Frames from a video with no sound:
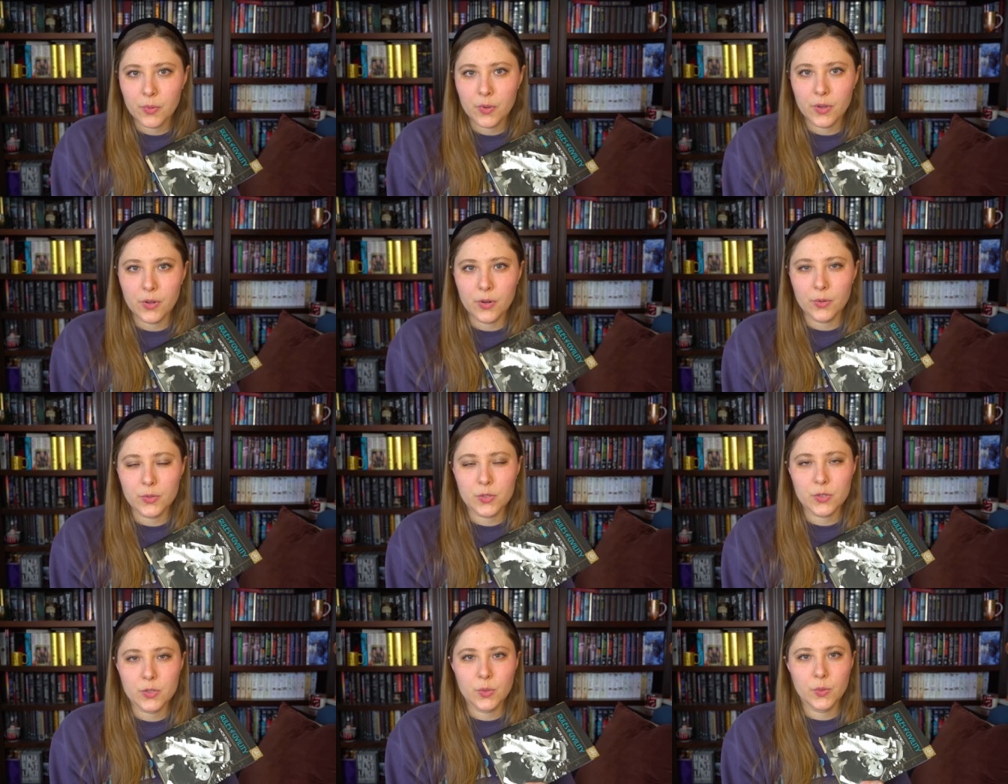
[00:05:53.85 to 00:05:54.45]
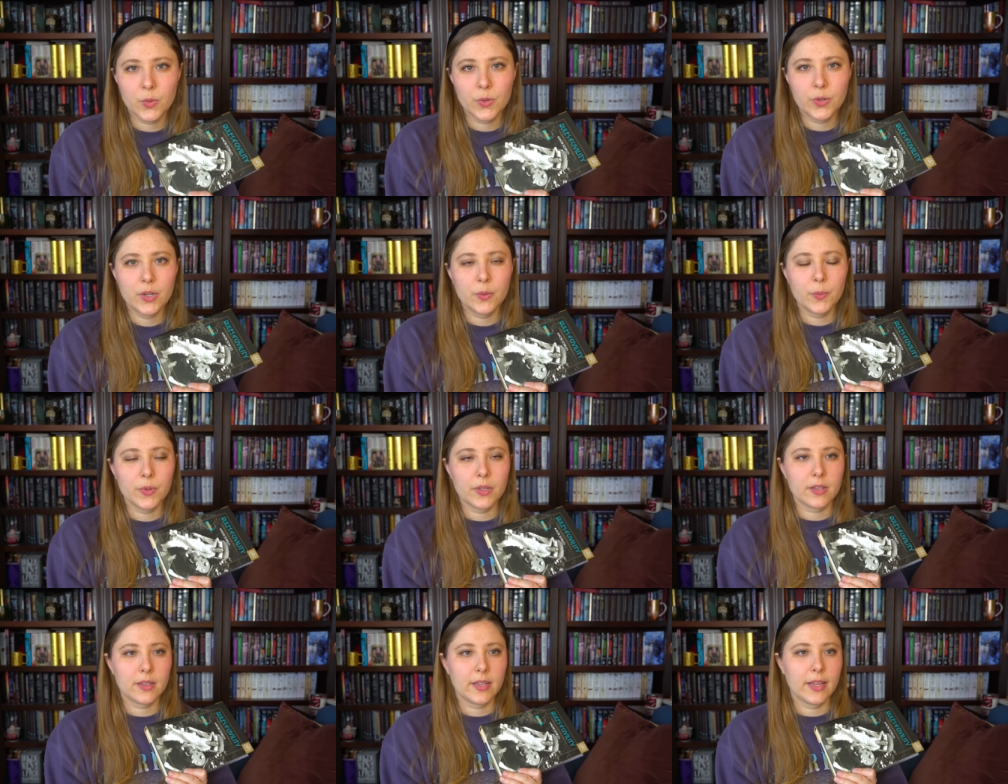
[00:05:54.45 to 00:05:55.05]
you know, story
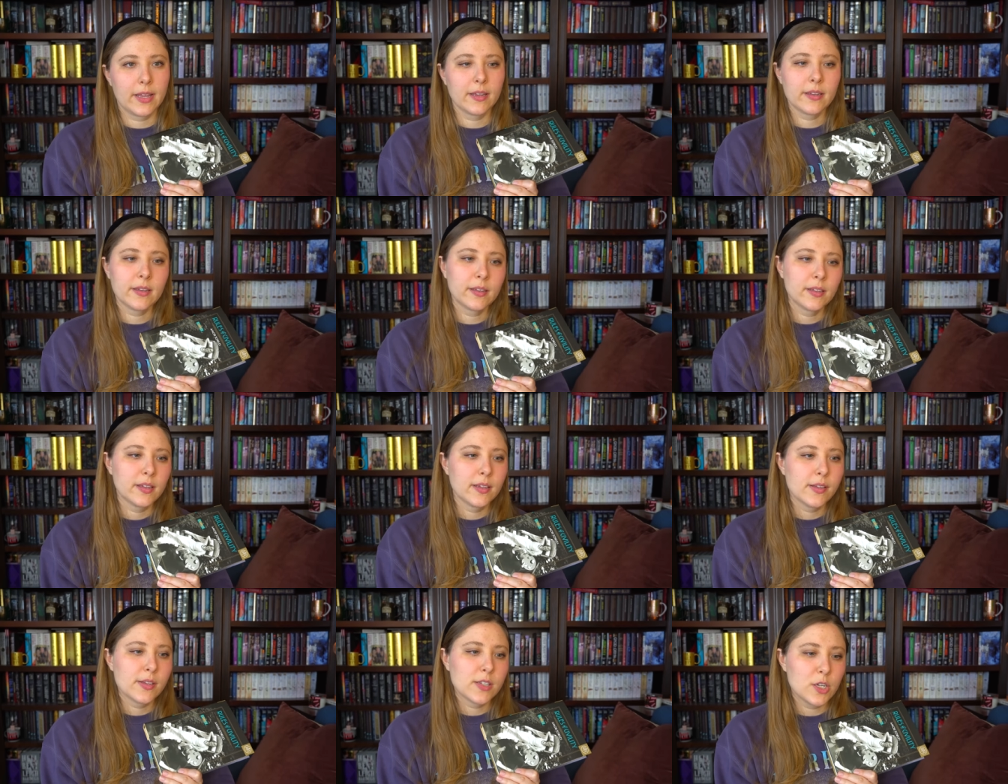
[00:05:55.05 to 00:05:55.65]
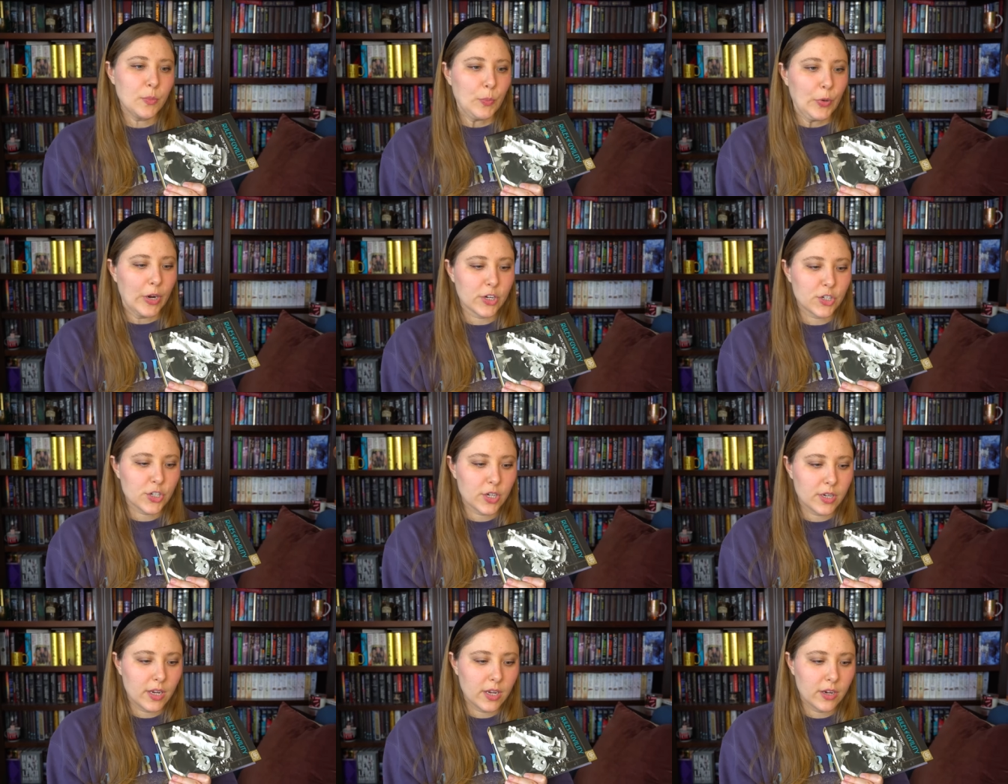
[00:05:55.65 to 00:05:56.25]
with like
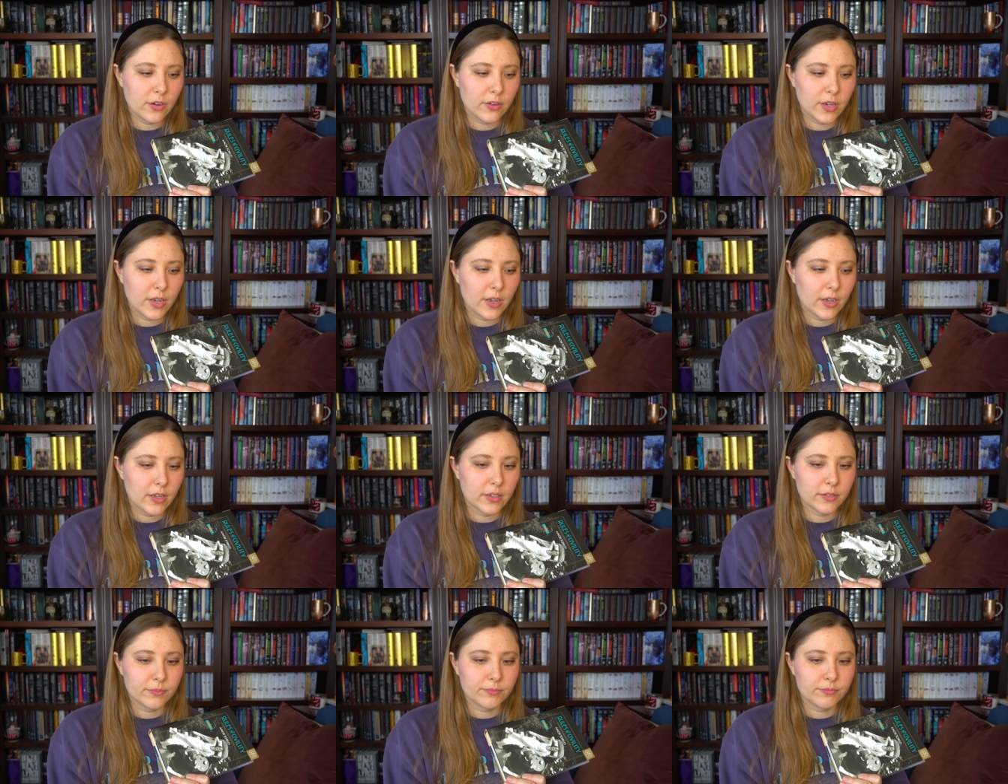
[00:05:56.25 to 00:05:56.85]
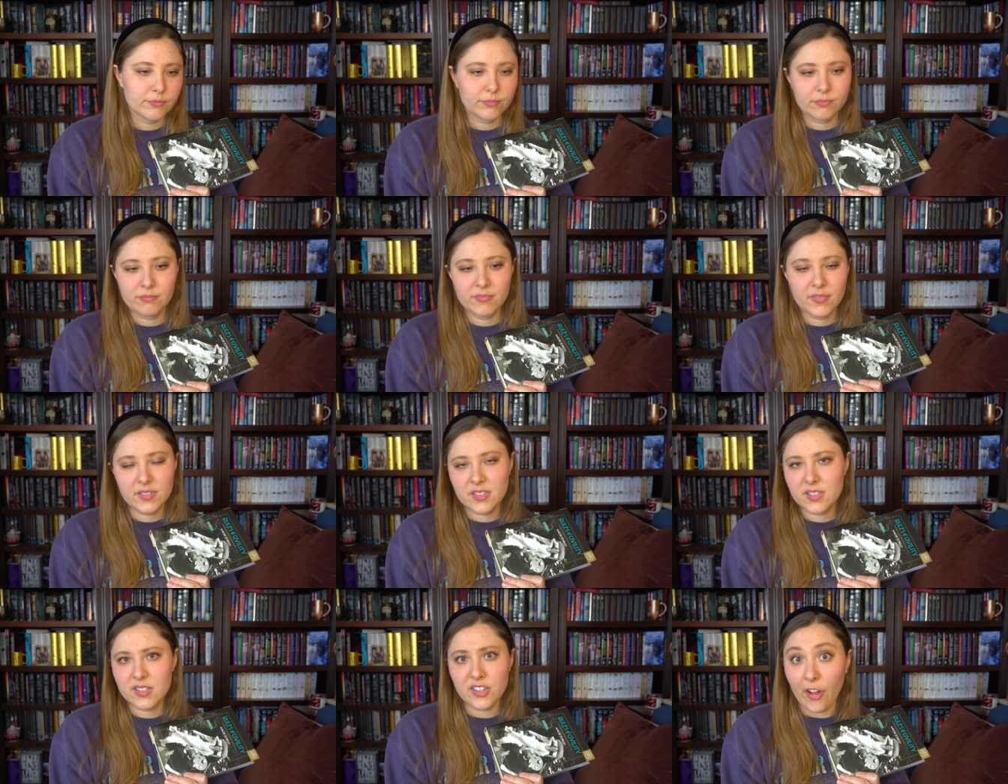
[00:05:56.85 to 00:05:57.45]
Depression era
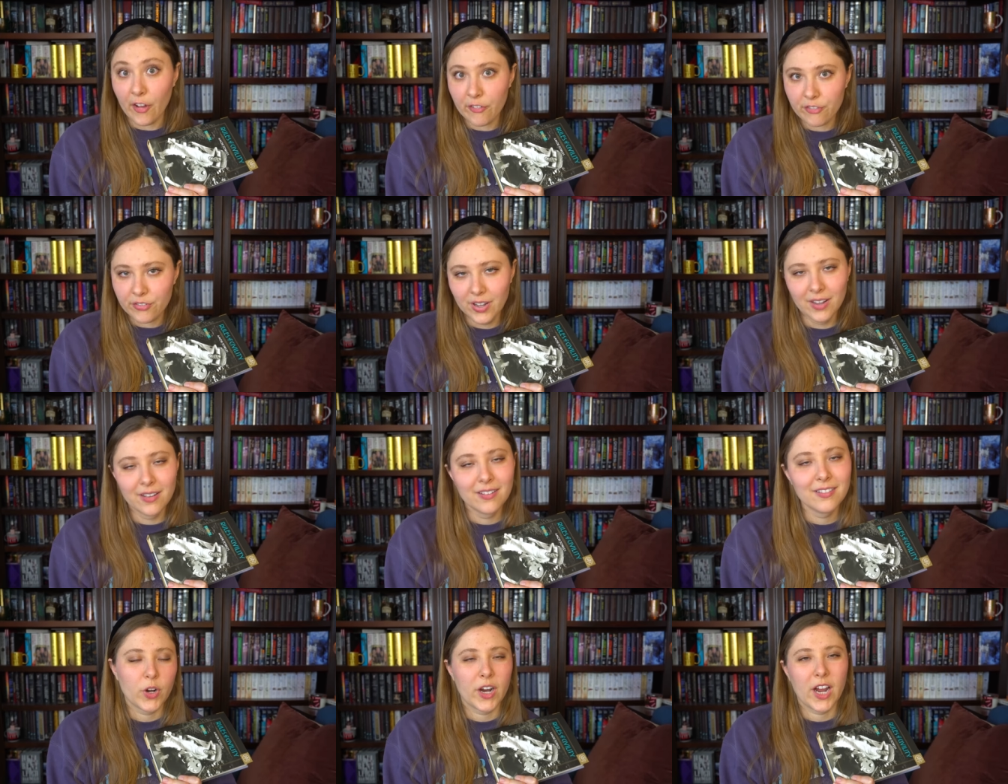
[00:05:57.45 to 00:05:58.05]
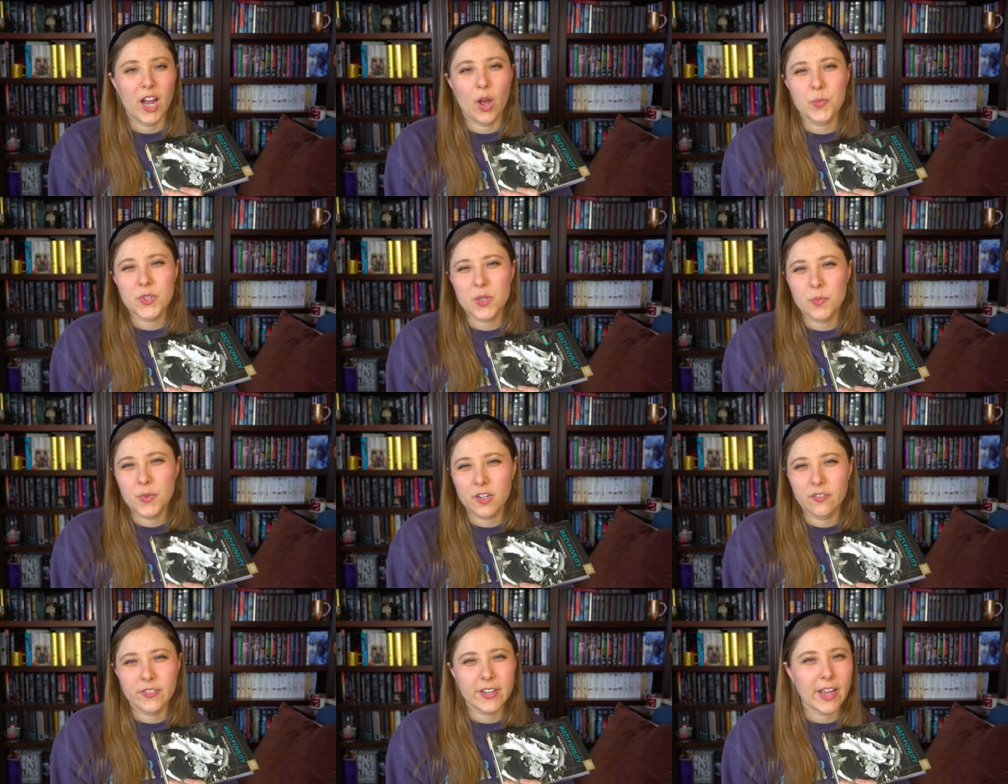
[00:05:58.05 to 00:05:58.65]
stuff, perhaps a
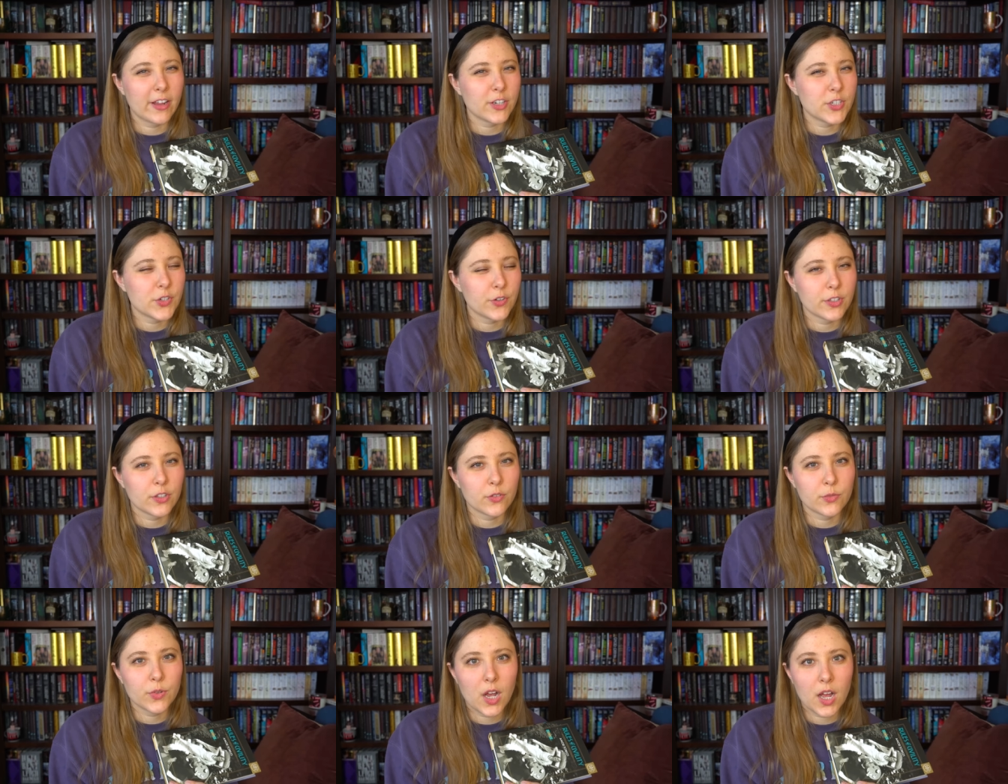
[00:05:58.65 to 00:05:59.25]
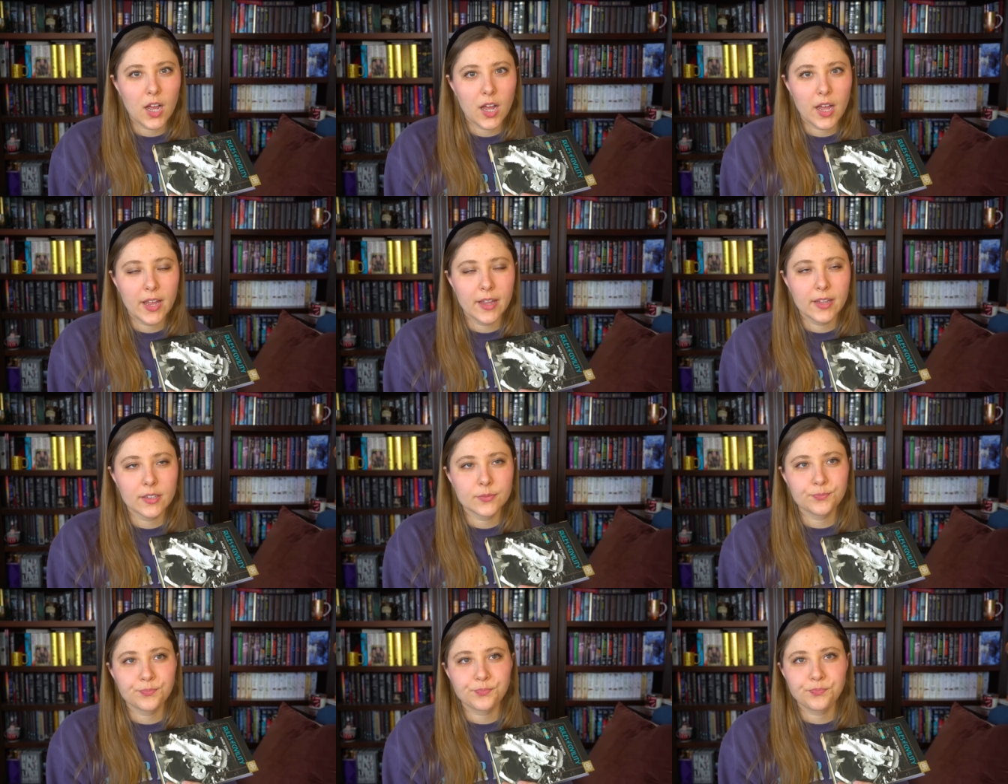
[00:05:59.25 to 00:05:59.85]
bit of Catcher in the
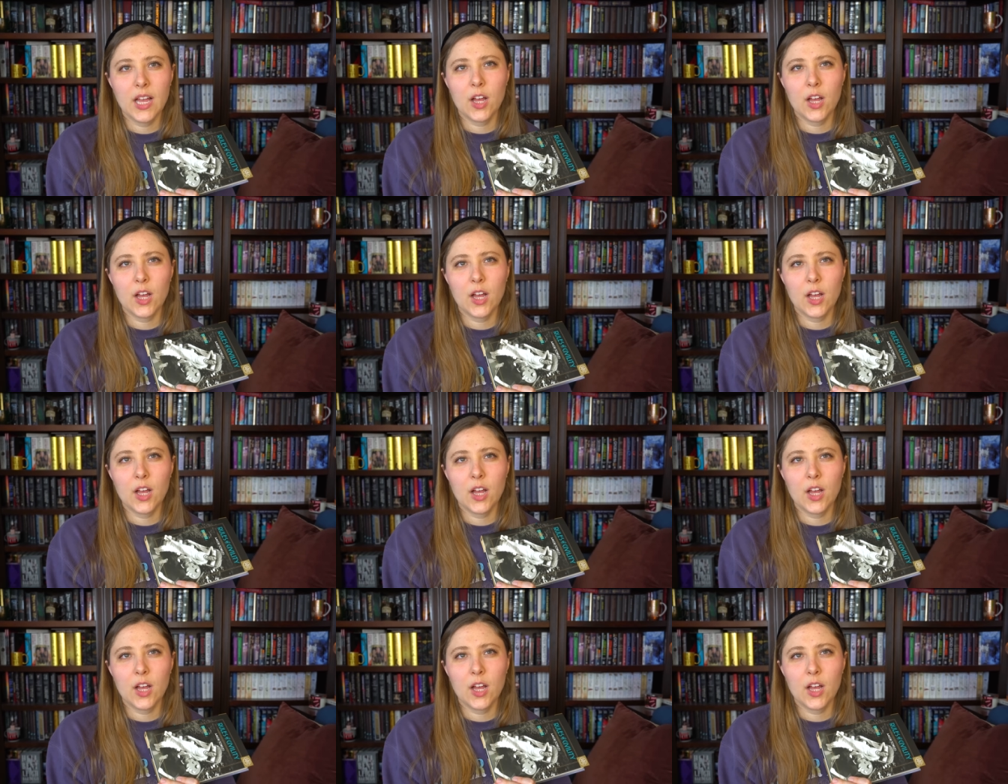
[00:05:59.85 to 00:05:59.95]
Rye.